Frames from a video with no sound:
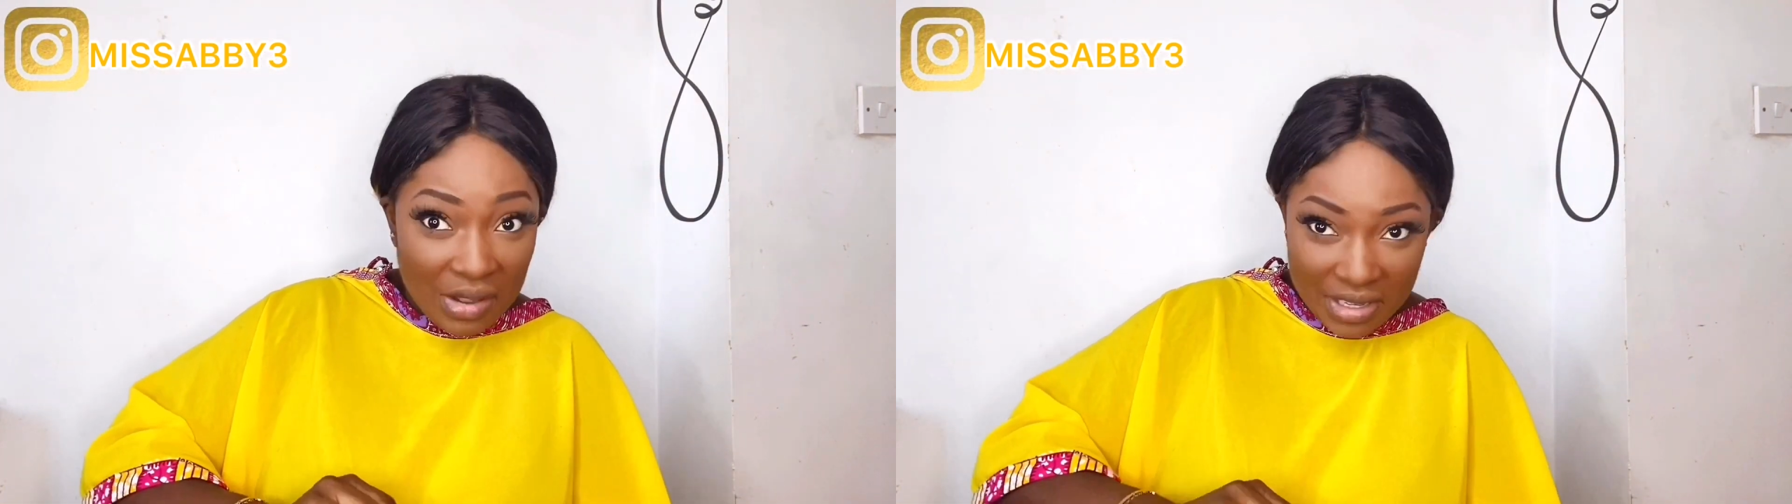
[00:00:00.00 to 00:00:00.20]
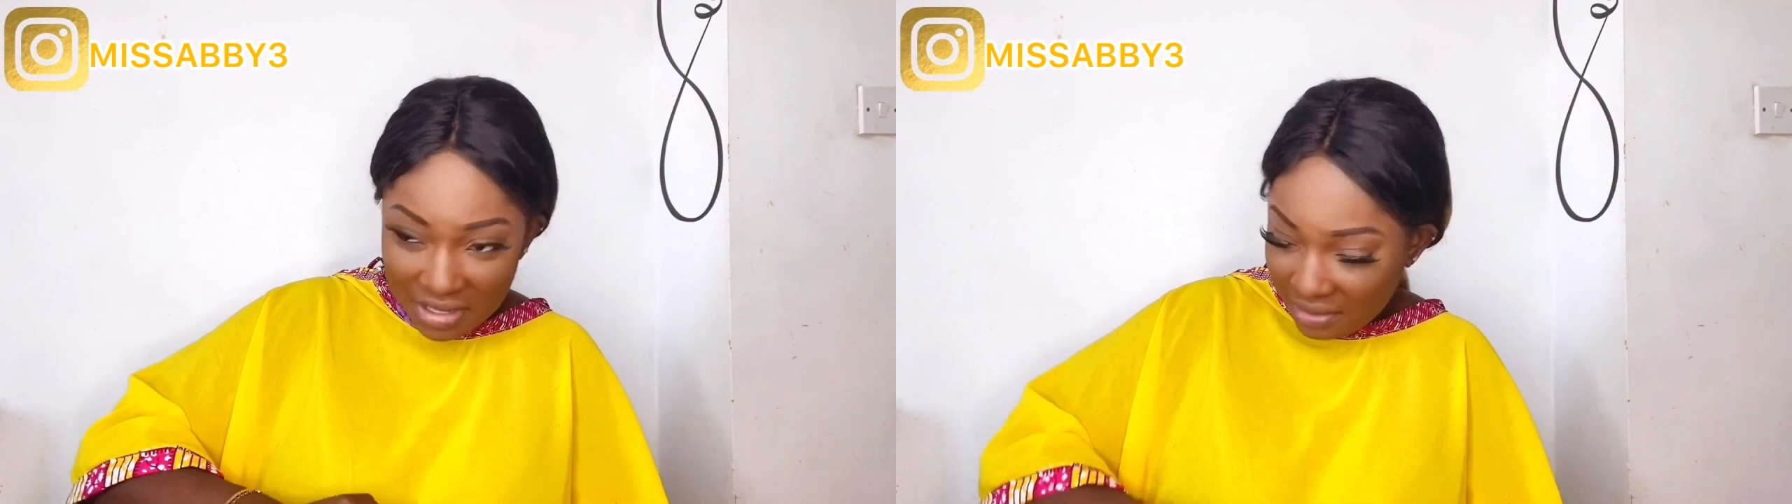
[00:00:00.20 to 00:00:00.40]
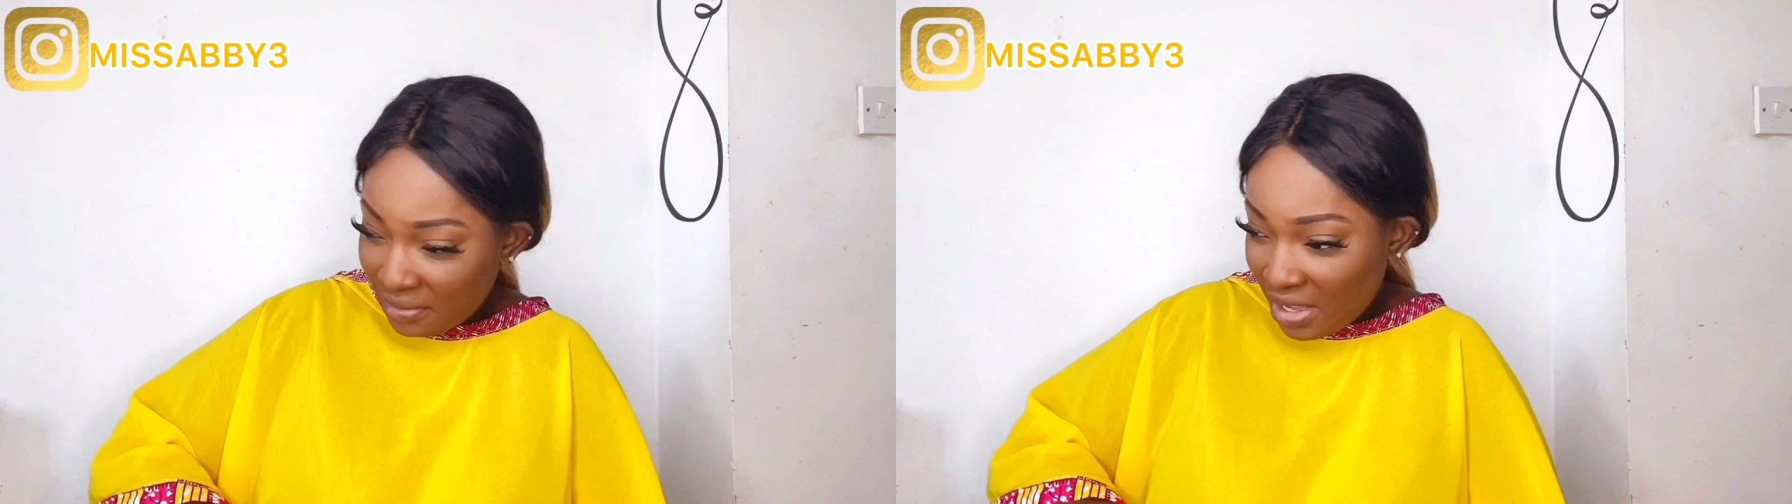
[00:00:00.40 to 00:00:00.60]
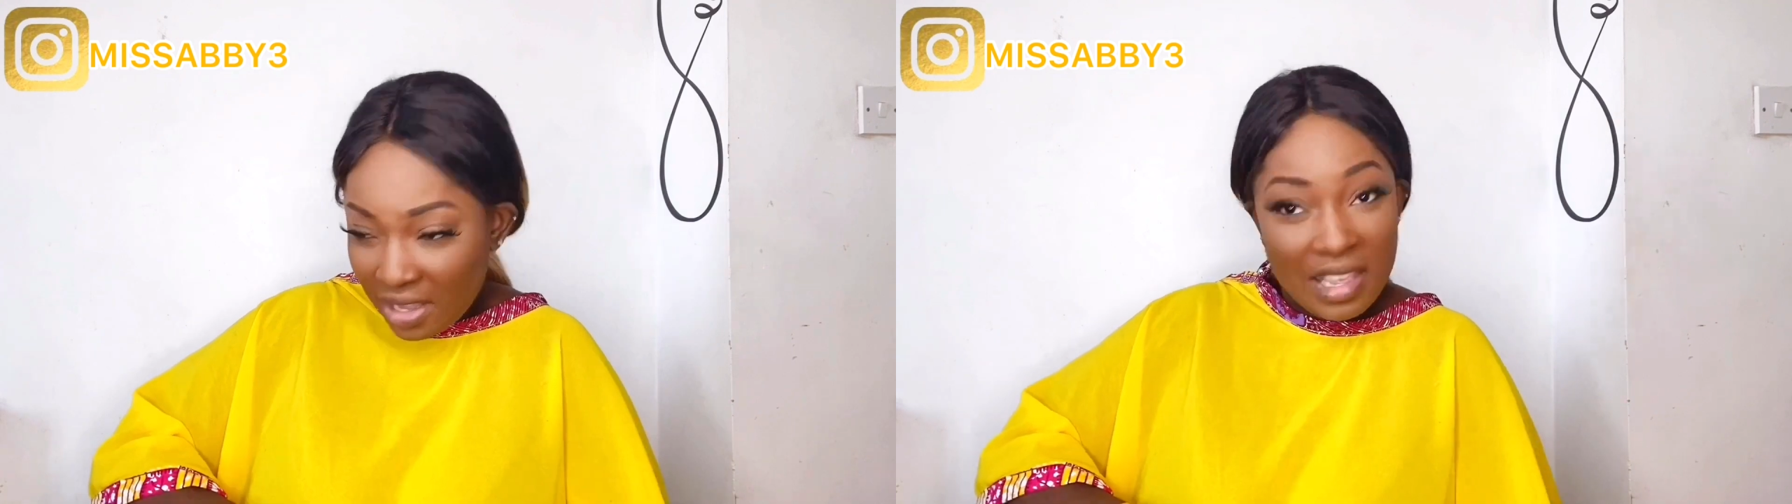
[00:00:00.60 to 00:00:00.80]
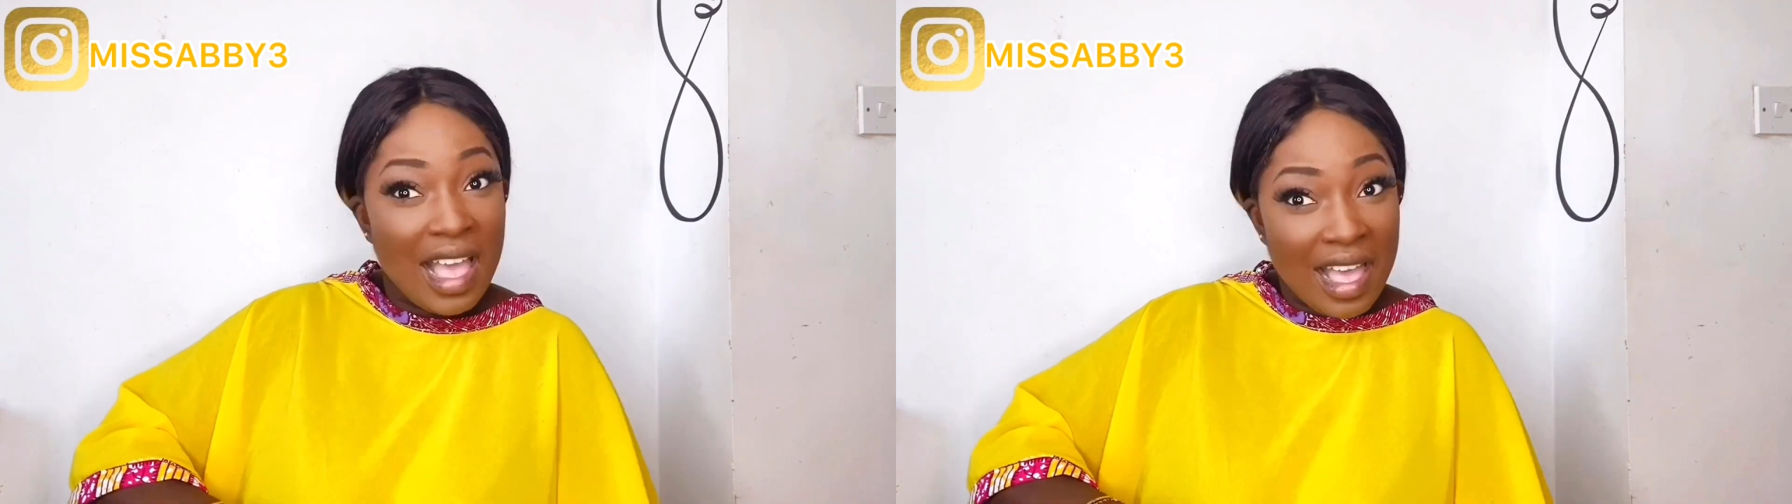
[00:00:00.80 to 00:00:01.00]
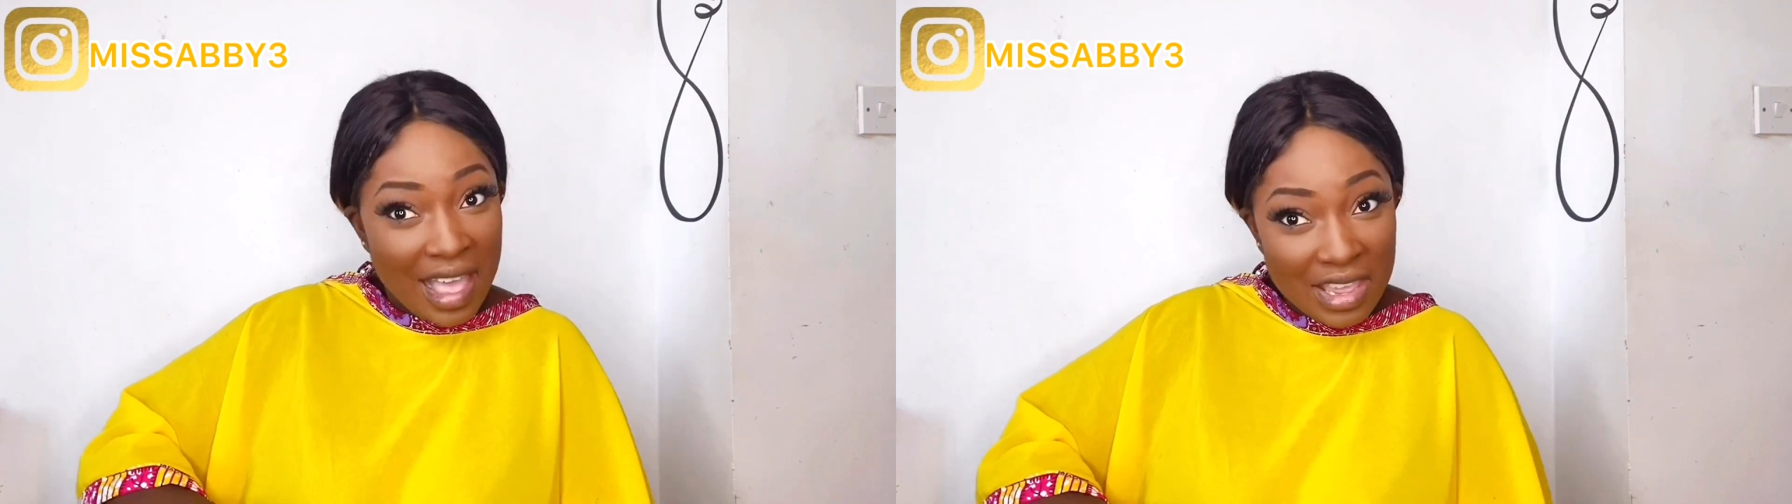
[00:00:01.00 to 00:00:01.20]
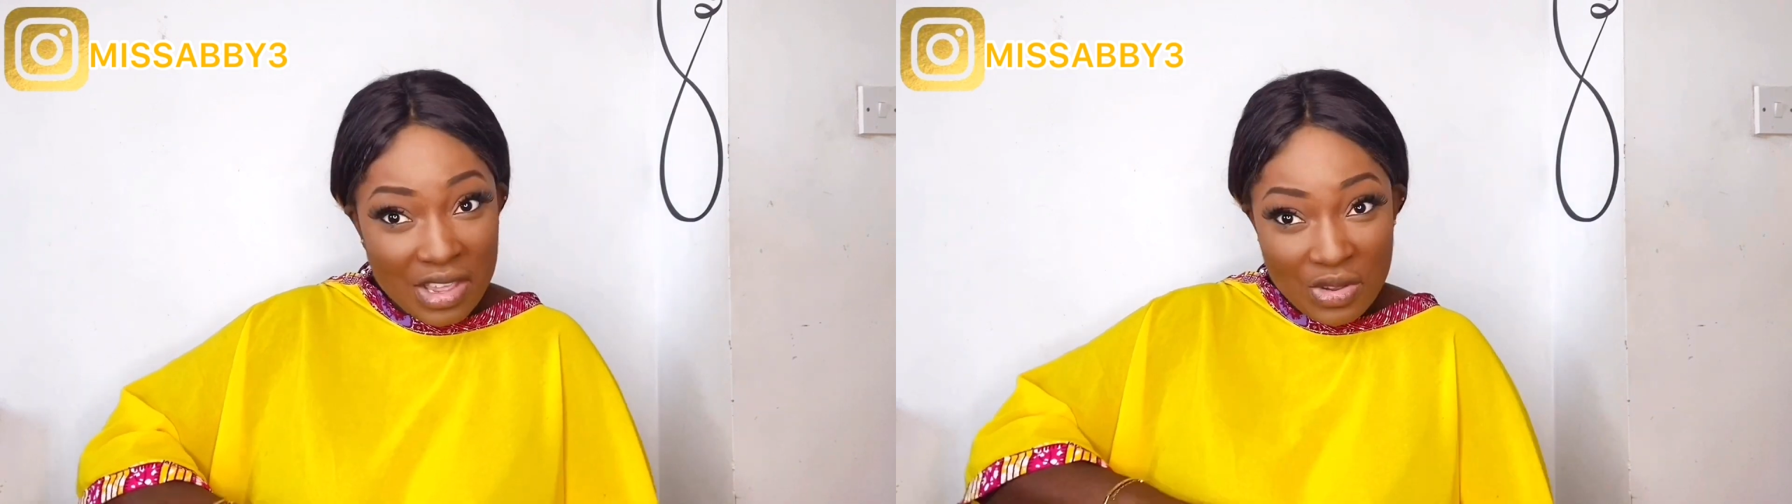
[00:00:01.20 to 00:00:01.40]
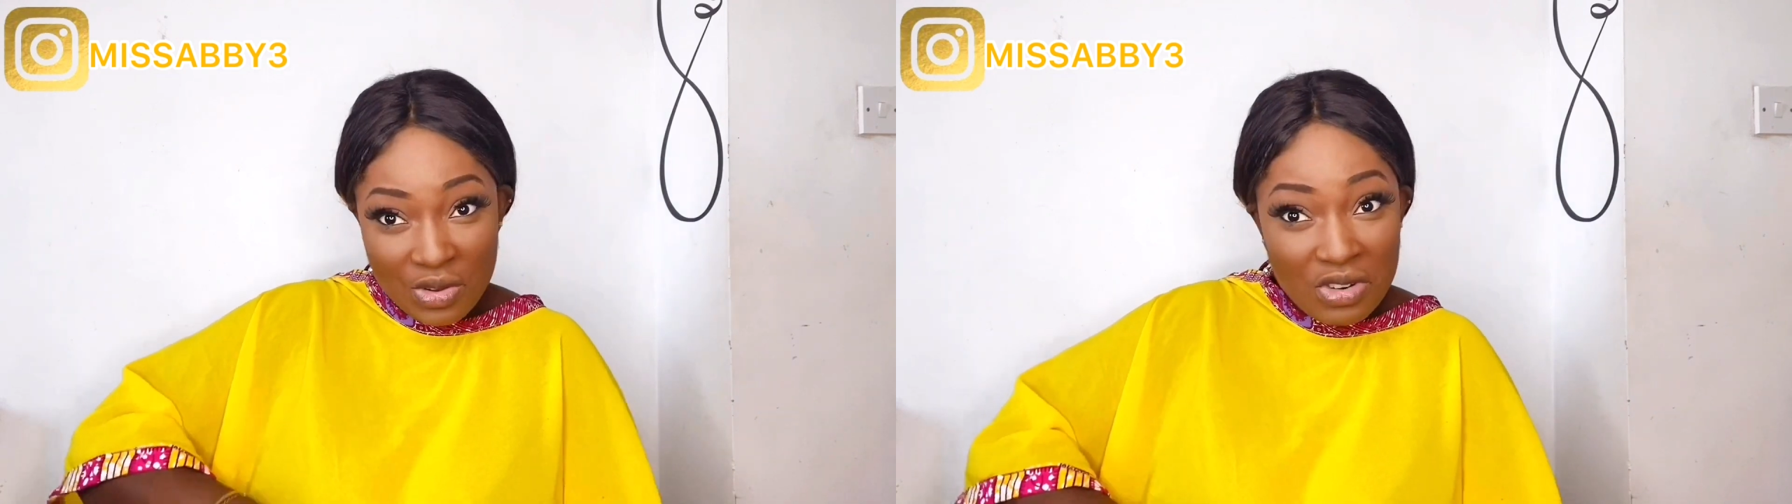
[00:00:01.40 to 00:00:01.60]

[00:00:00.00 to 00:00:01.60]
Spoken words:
Hey, I hire your